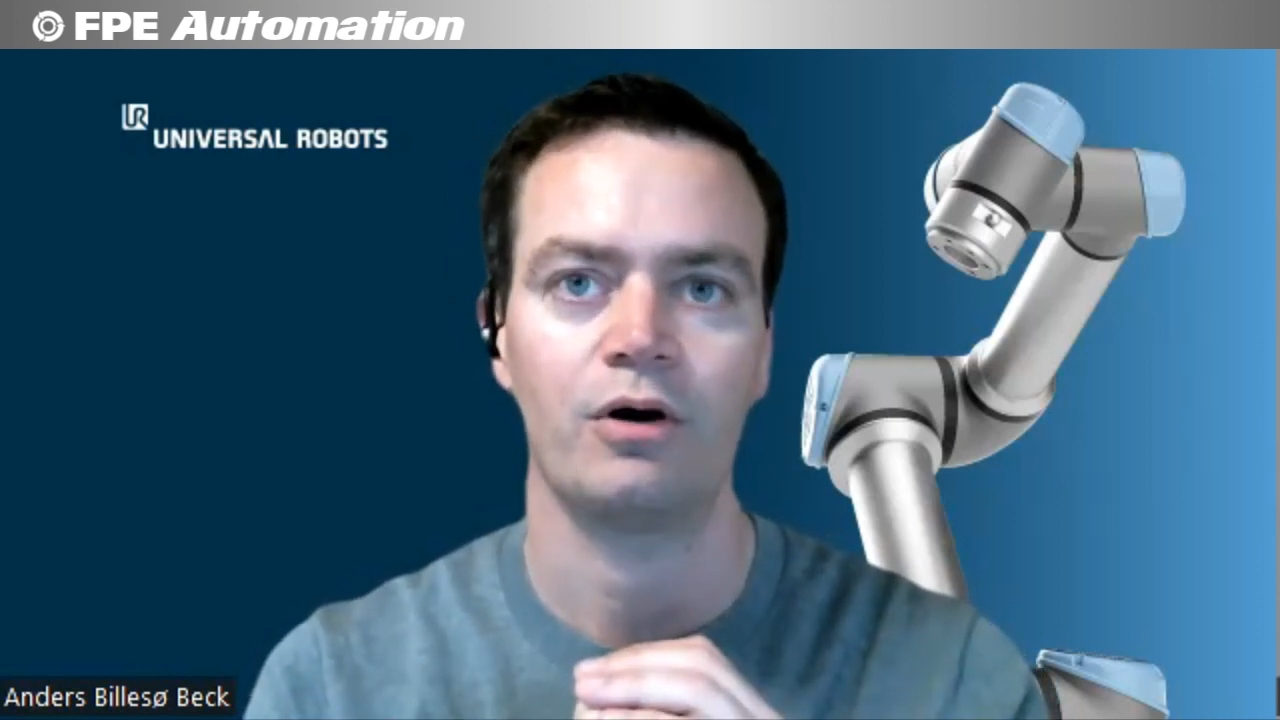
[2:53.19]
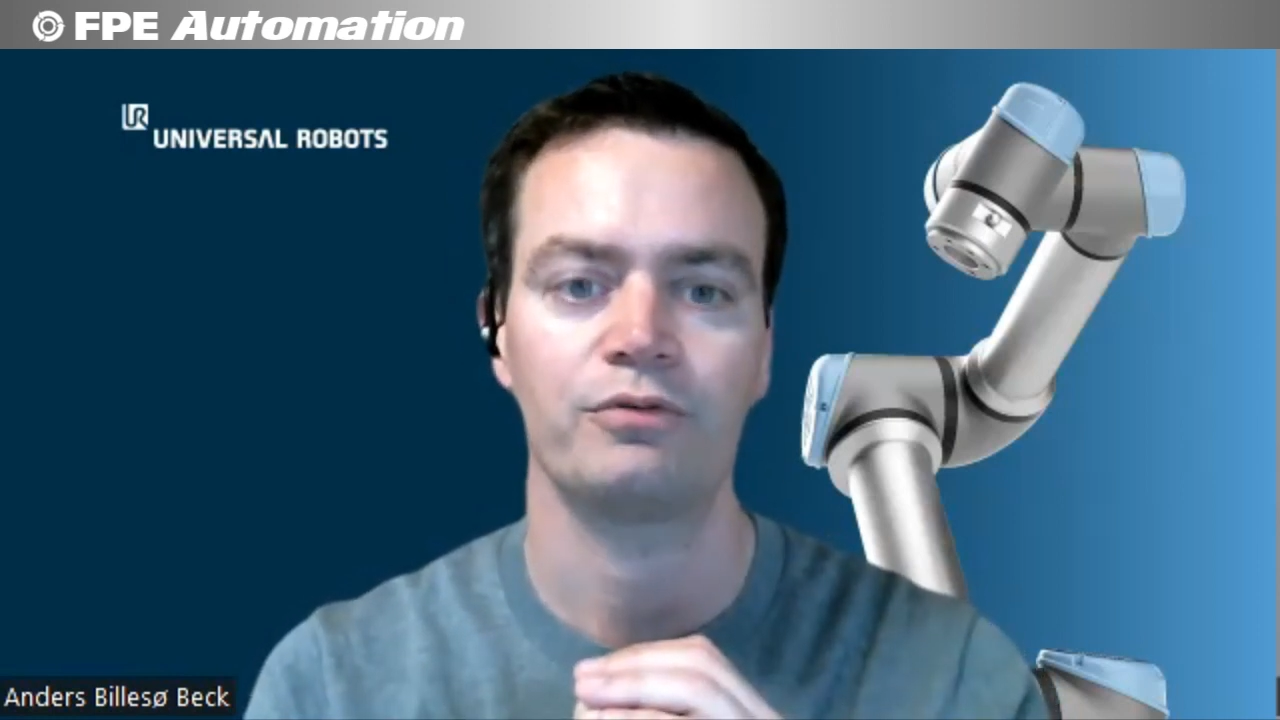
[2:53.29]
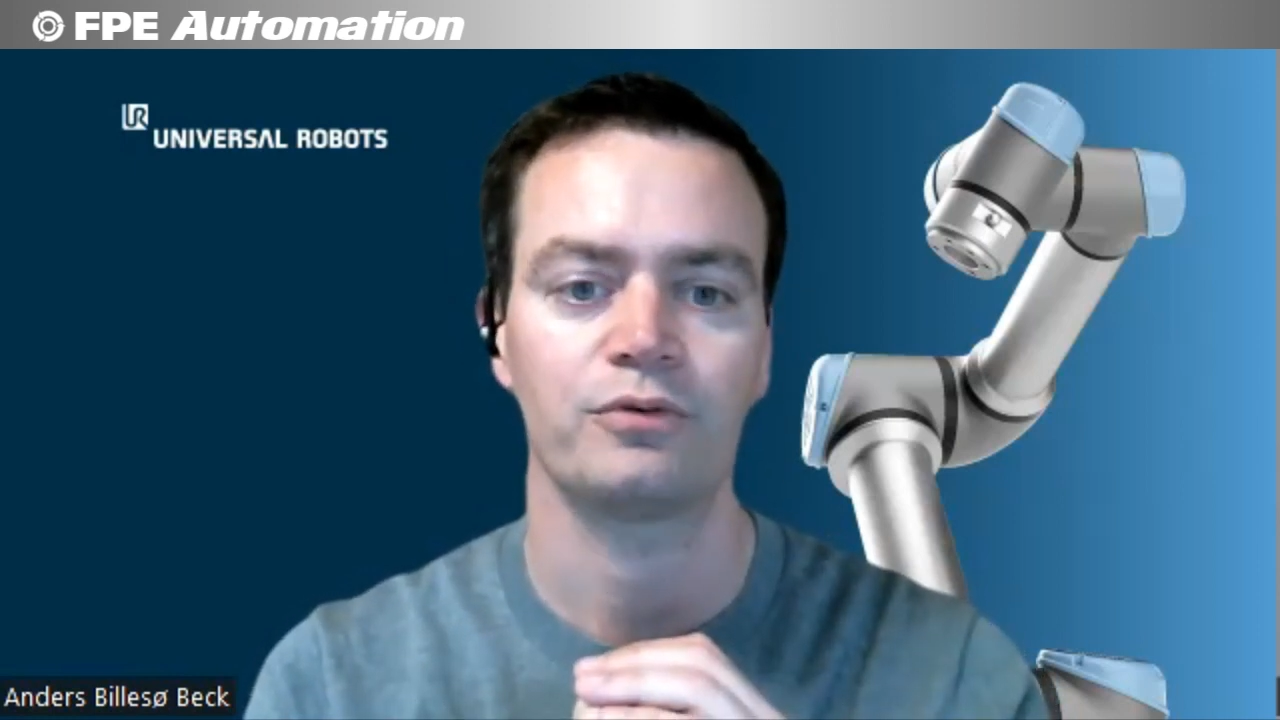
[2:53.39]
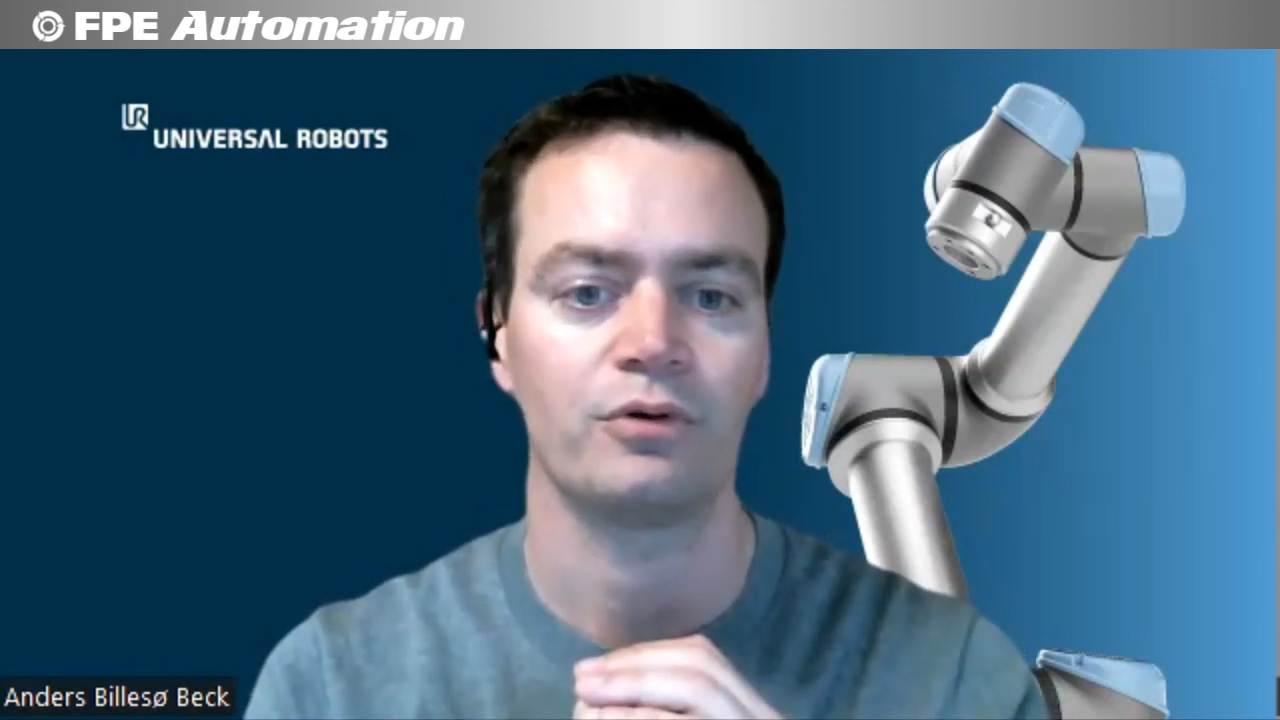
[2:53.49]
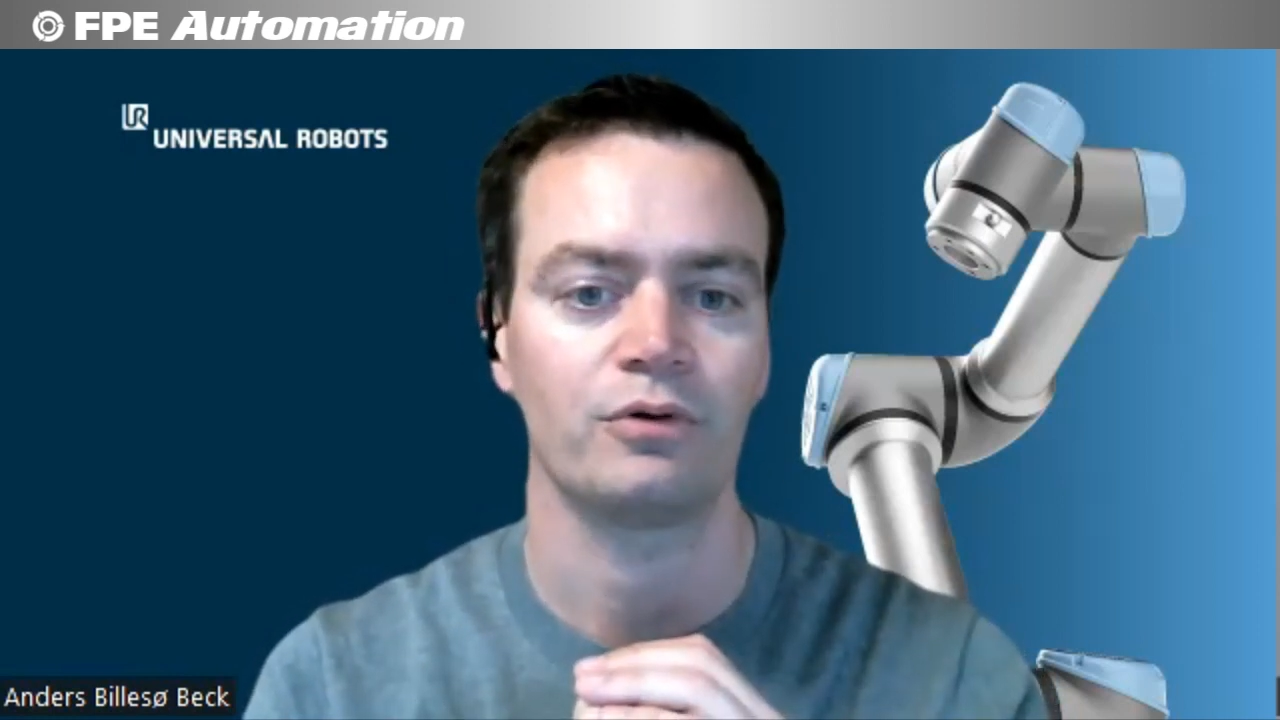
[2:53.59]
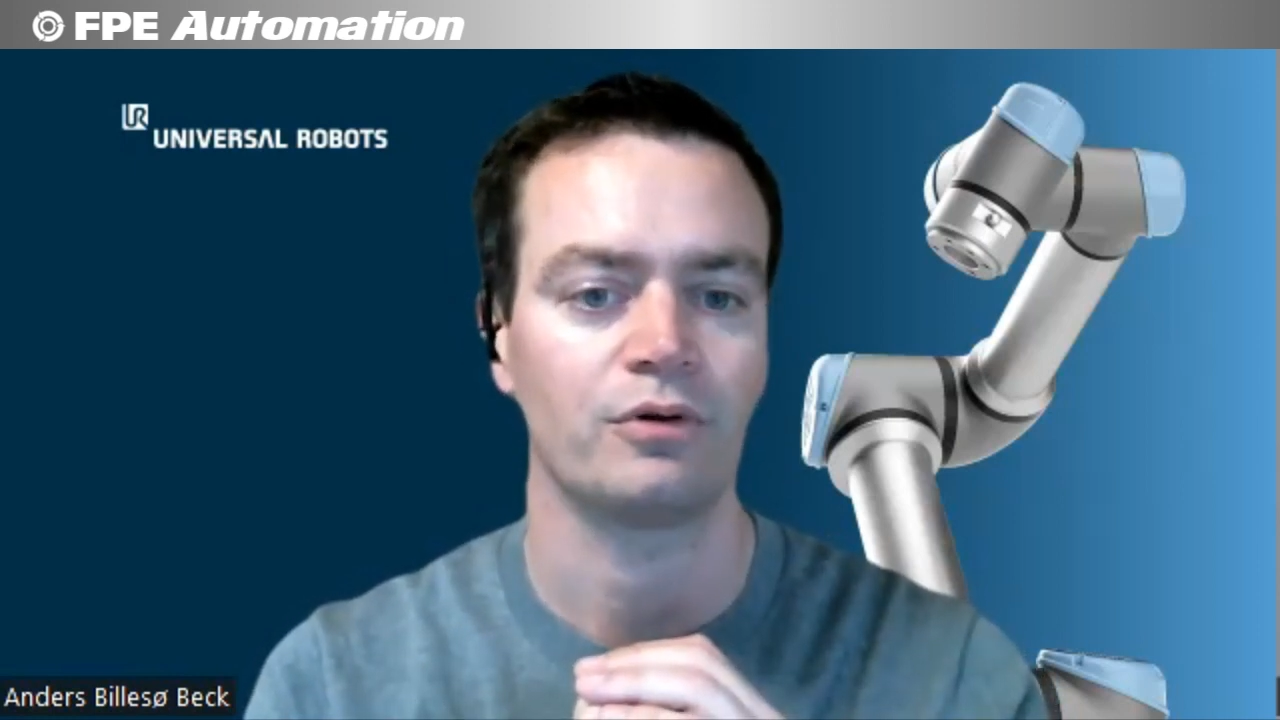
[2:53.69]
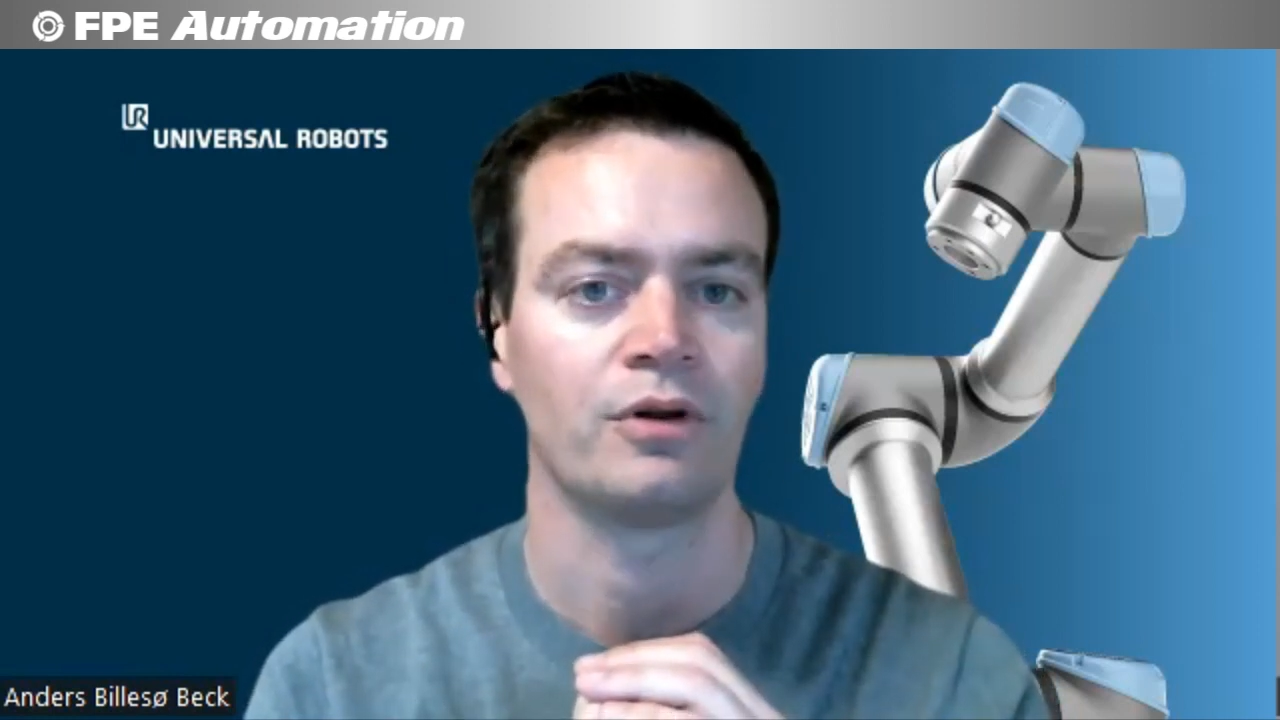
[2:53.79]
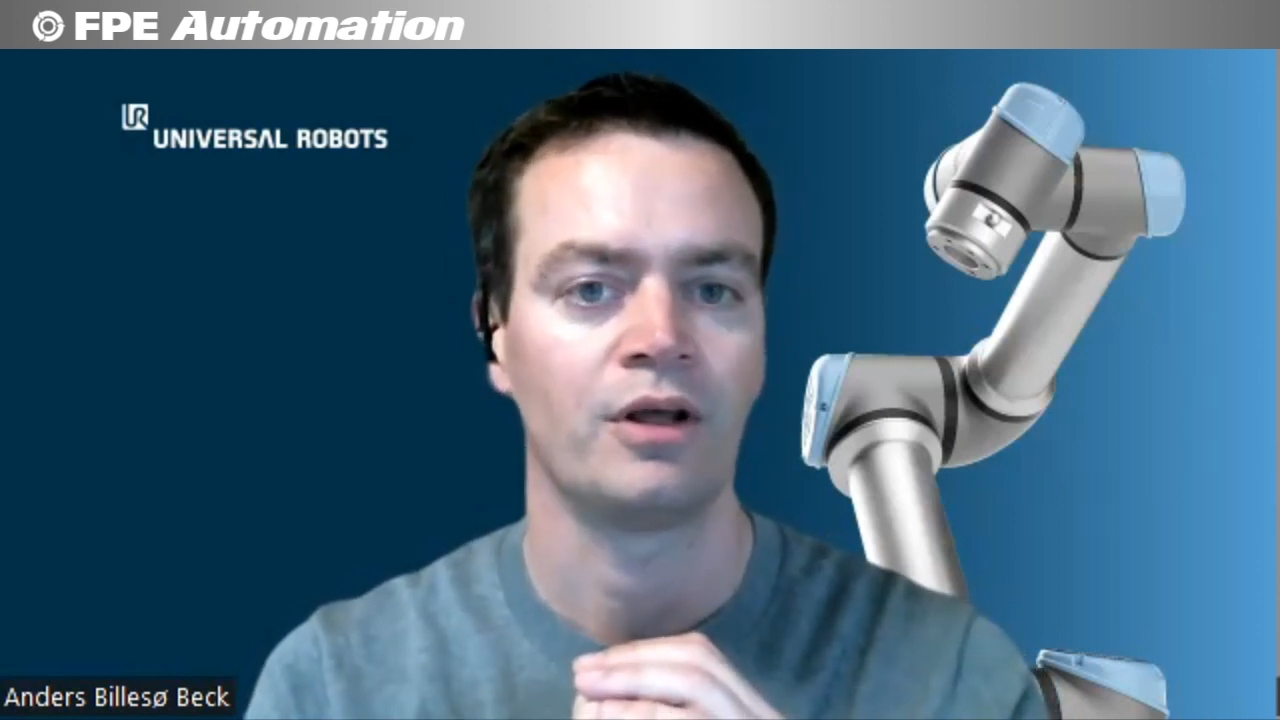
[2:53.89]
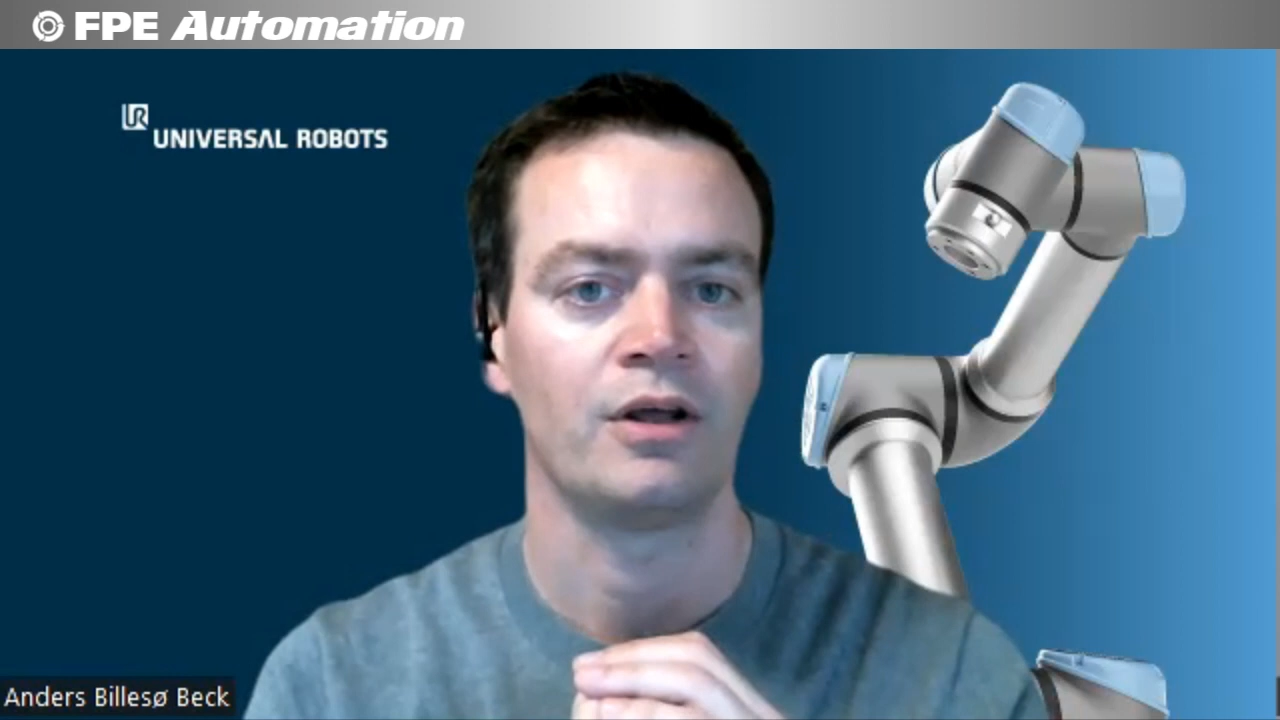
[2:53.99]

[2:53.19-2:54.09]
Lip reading: often